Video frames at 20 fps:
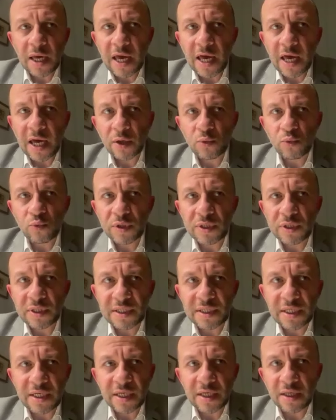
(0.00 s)
and we
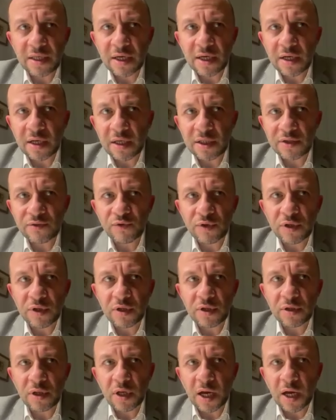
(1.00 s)
see that
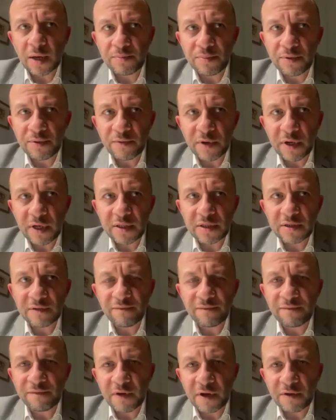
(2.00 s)
Israel operates
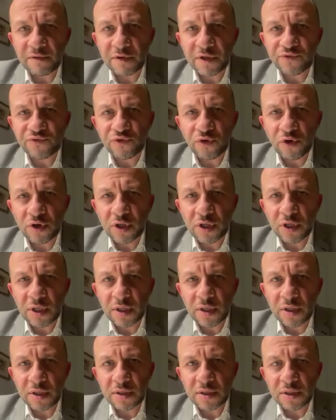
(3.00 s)
very strongly
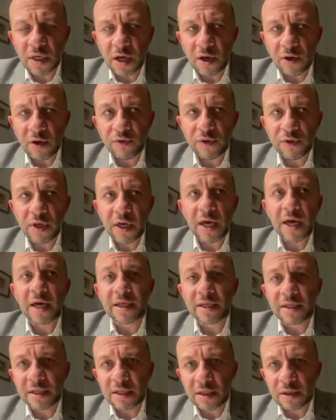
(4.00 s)
in the south
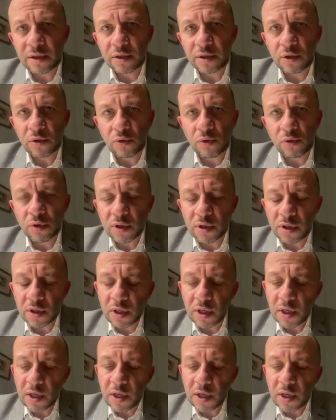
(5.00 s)
and in the north.